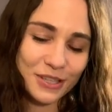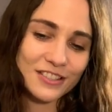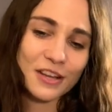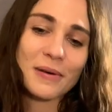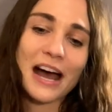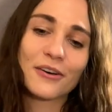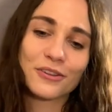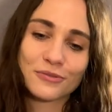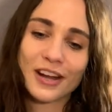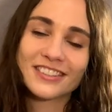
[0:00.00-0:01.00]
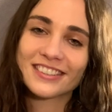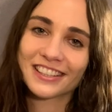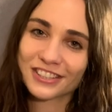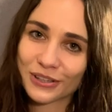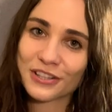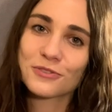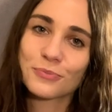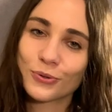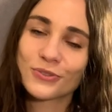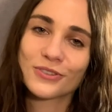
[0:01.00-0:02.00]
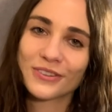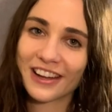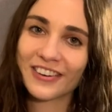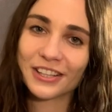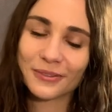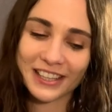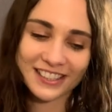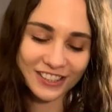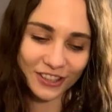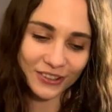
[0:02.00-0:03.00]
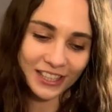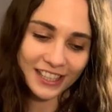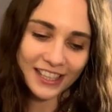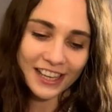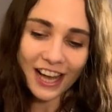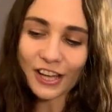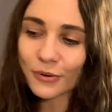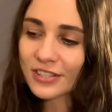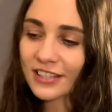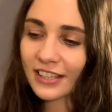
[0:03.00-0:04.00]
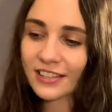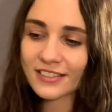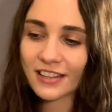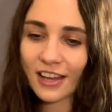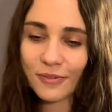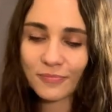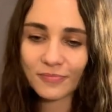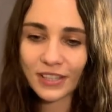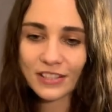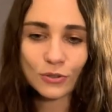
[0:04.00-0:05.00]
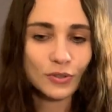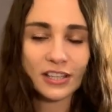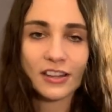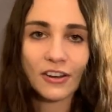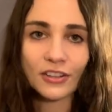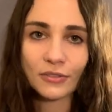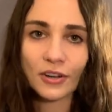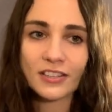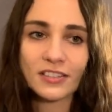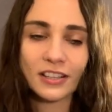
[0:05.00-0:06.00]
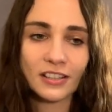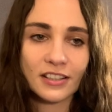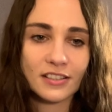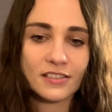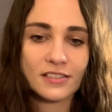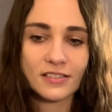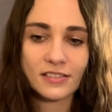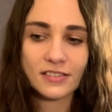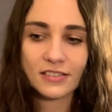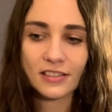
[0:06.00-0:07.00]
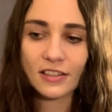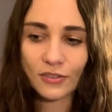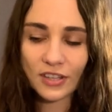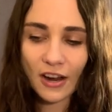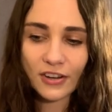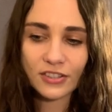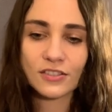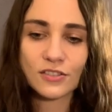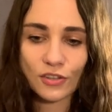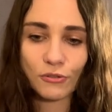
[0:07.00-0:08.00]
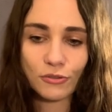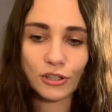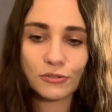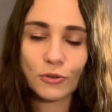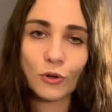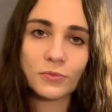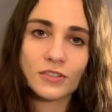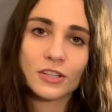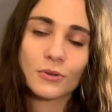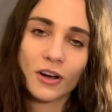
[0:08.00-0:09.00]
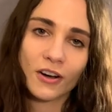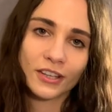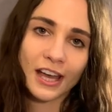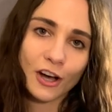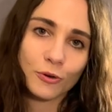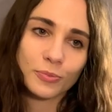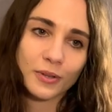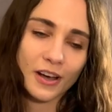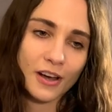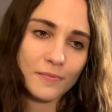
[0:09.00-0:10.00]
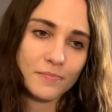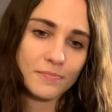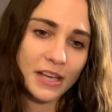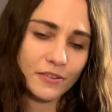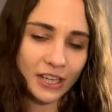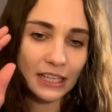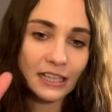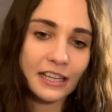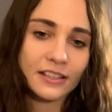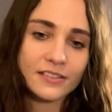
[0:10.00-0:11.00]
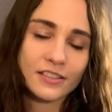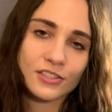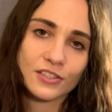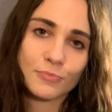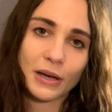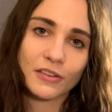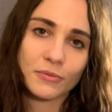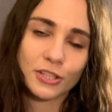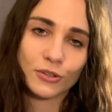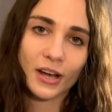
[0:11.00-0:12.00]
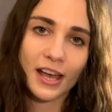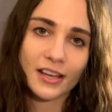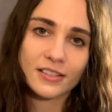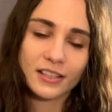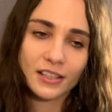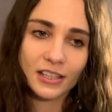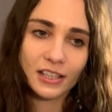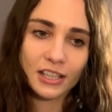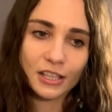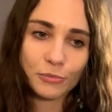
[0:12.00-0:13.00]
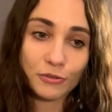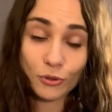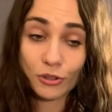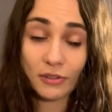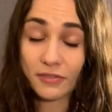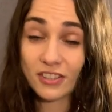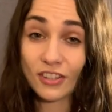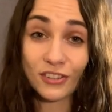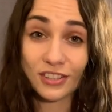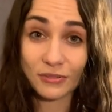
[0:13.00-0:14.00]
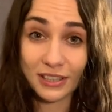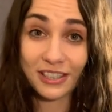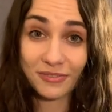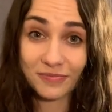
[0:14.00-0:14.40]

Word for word: somehow the writing transports you there anyway. So I always think it's already there in the writing. Those characters are so fully formed that you can't help make very clear decisions about them in your head before you've even started, really.